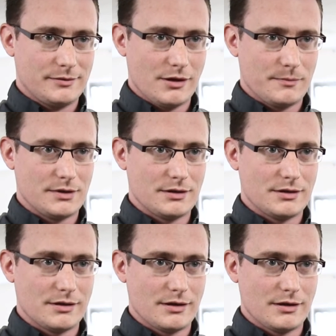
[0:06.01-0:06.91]
I'm
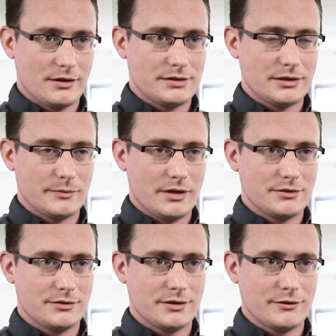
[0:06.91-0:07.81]
the uh, I T
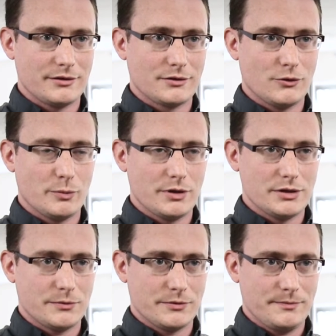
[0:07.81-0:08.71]
manager here in Call
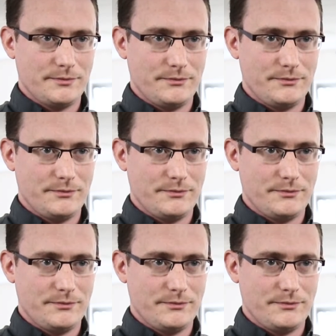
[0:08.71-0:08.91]
Pageboy.